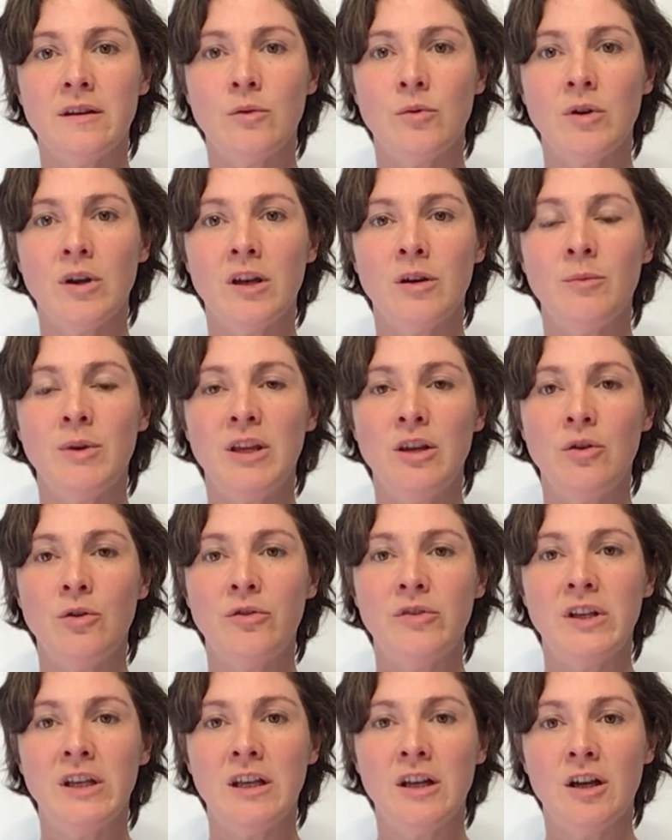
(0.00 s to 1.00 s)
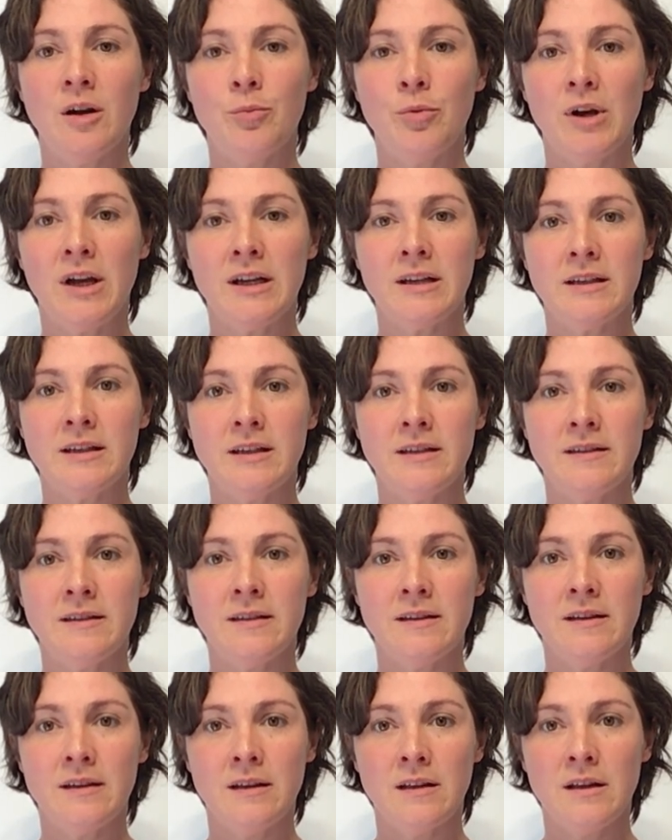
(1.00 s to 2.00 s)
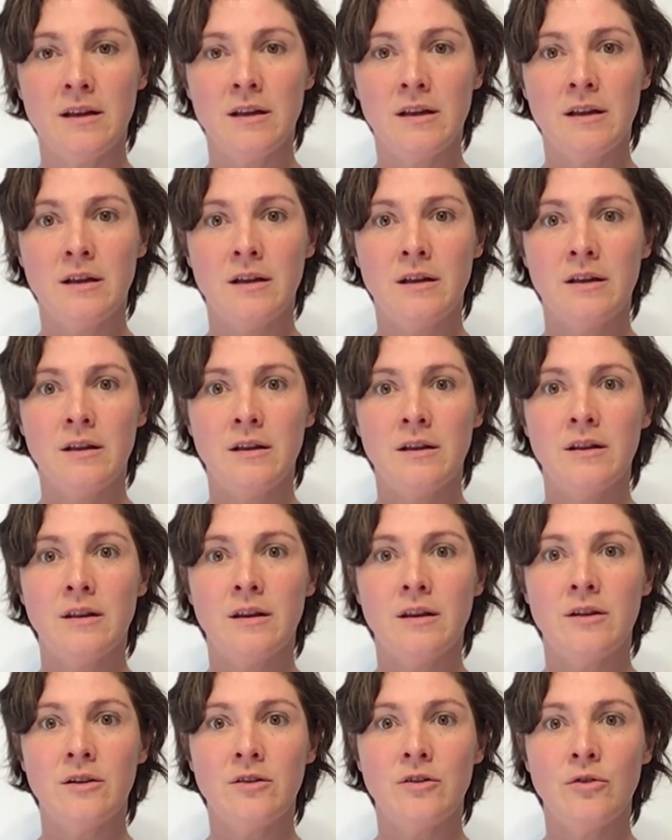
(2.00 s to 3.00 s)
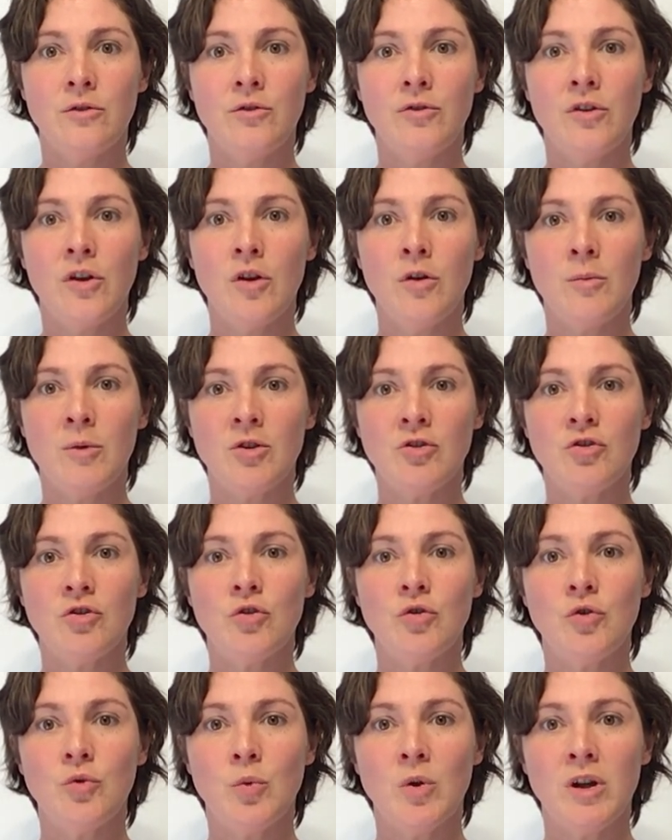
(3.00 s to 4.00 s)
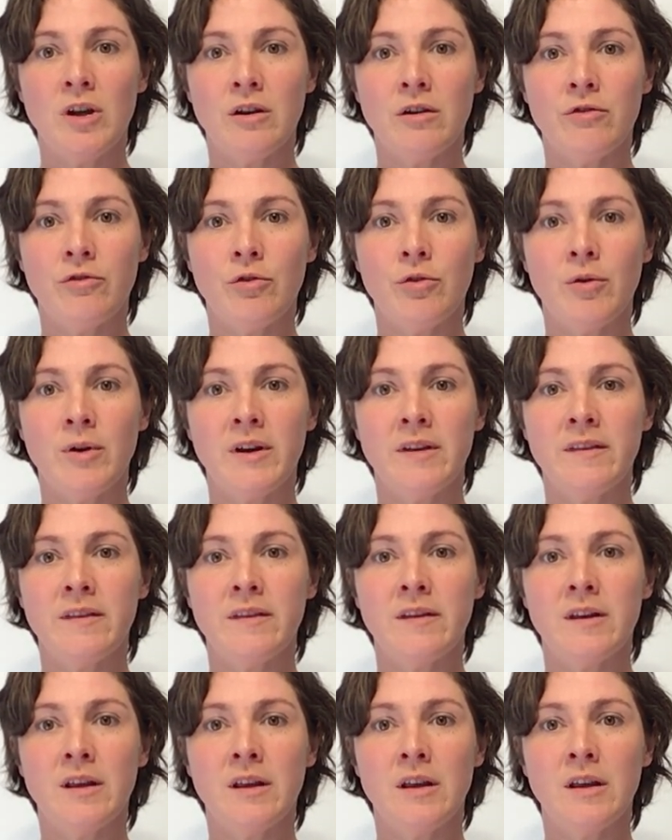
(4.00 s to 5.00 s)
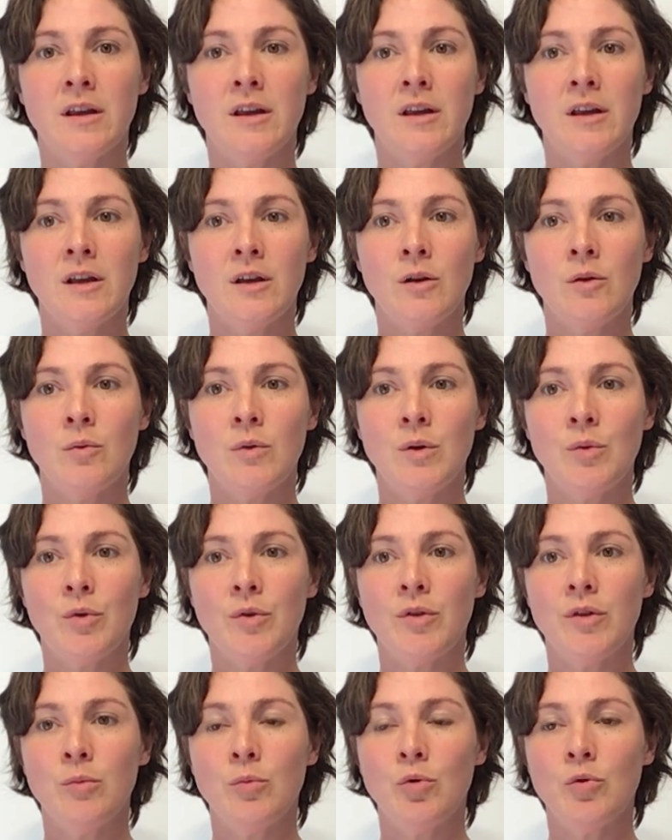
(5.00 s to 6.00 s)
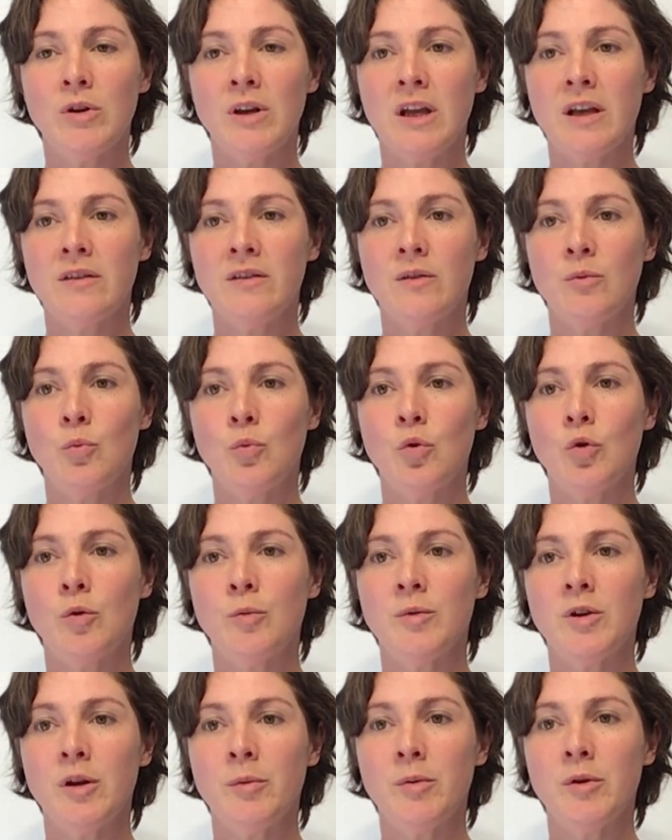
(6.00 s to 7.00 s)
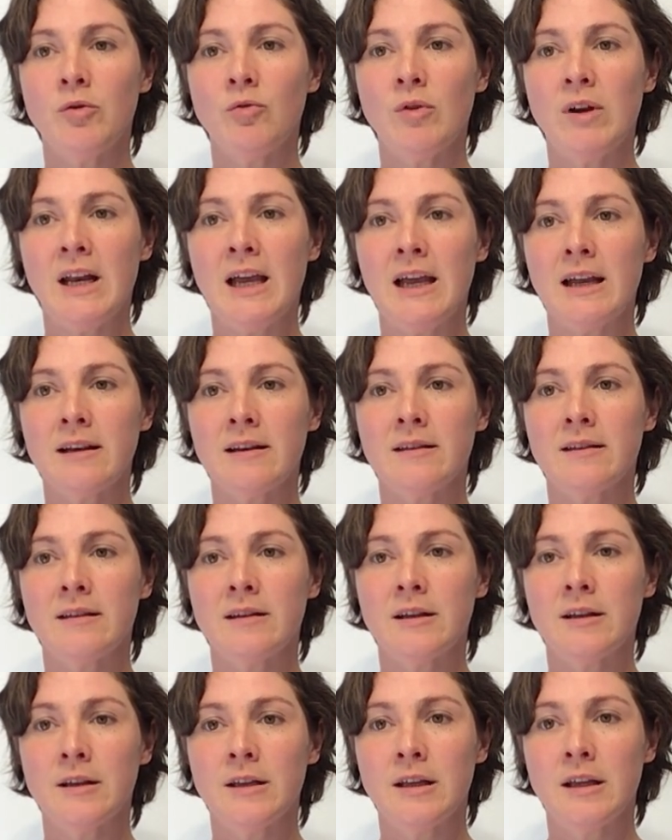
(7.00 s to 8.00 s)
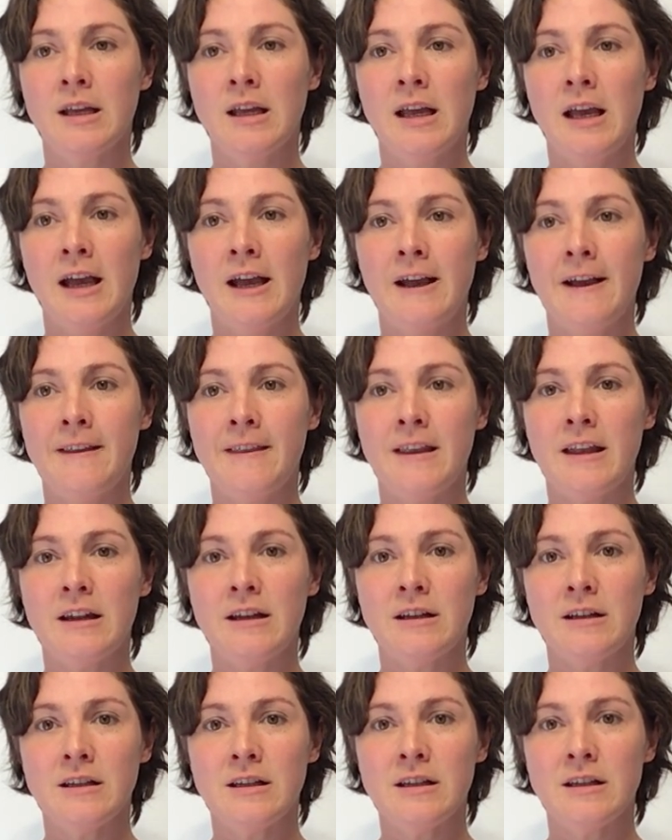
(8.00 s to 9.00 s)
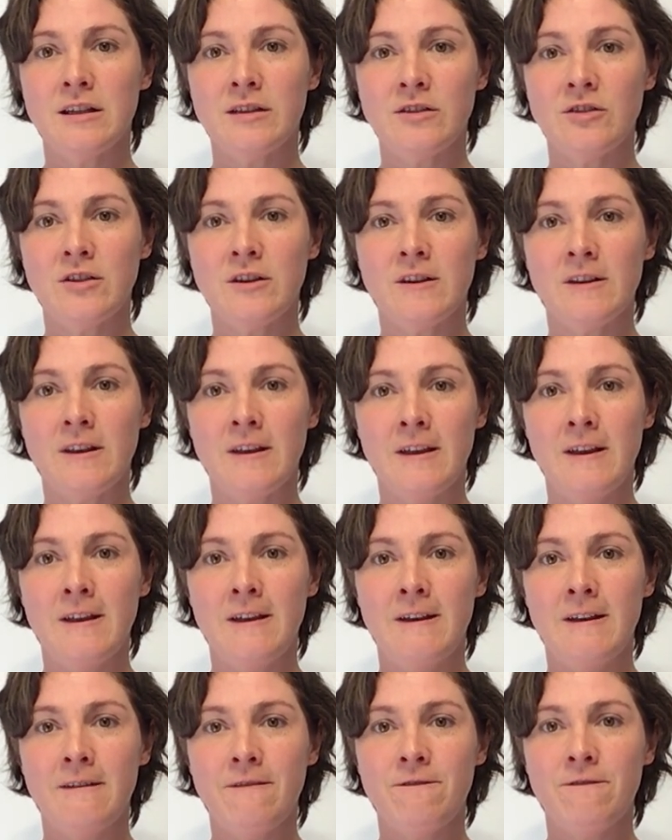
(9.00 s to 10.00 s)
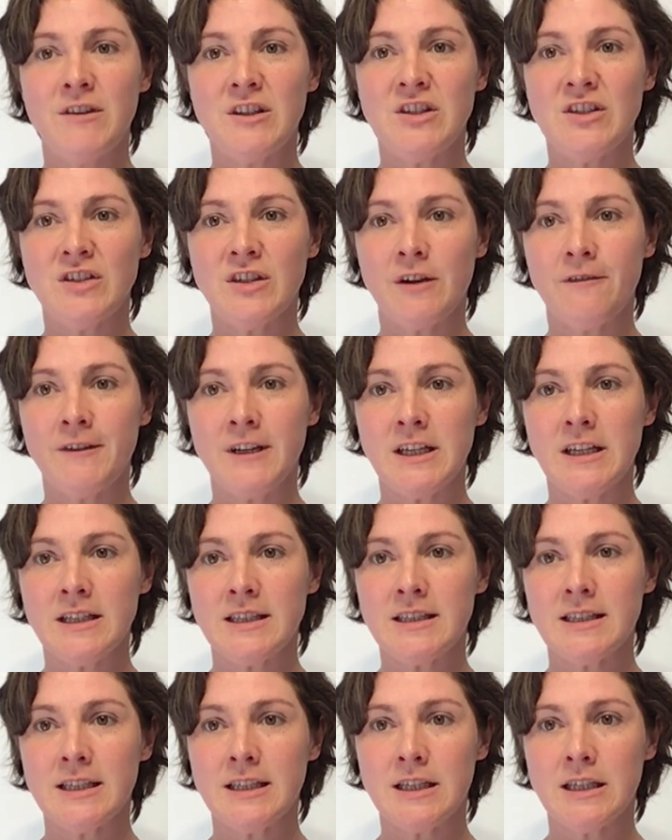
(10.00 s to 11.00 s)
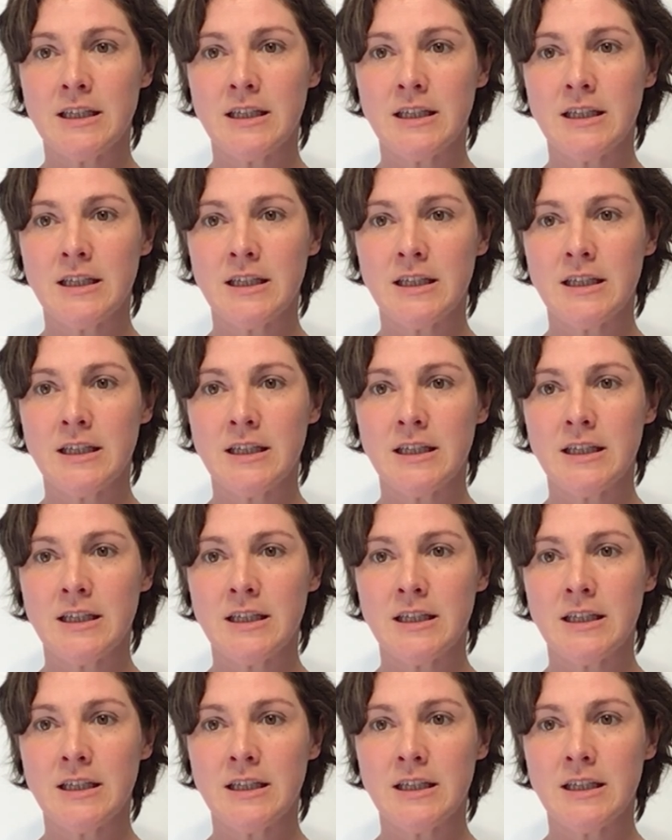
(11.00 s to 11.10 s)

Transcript: that we're going to be using in our practice that do so much good work for us. We want them all nice and warmed up and relaxed. And then let's just fidget our fingers.